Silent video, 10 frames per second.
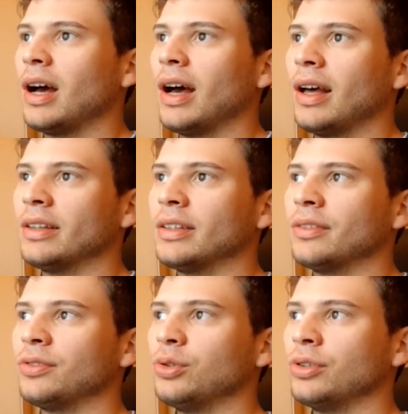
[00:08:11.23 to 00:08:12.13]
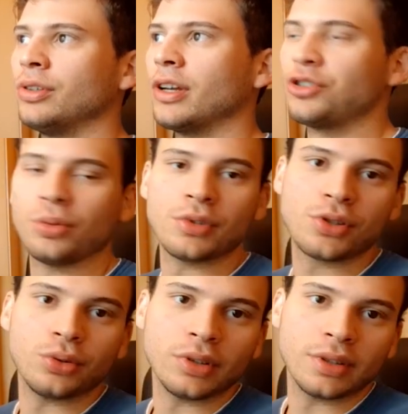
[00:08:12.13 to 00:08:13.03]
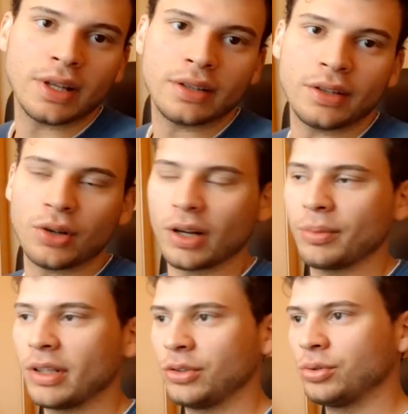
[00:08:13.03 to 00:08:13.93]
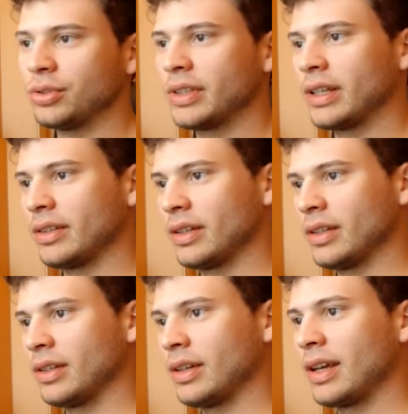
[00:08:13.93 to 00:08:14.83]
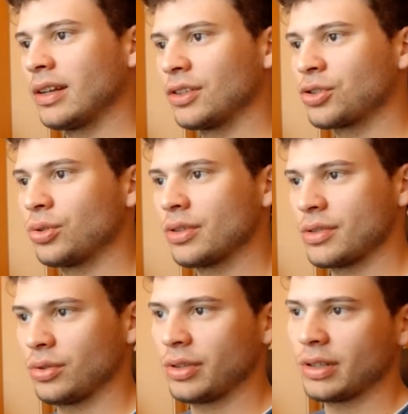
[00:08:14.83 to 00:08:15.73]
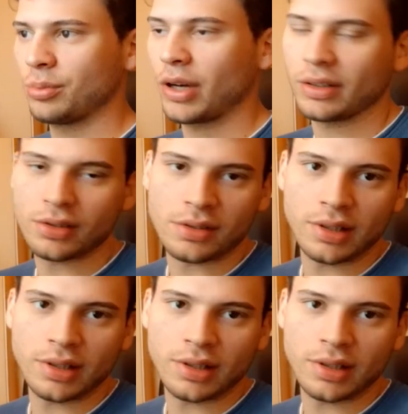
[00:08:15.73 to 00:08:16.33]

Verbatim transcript: And if you're a German student, then they recommend you to take the English course so you can practice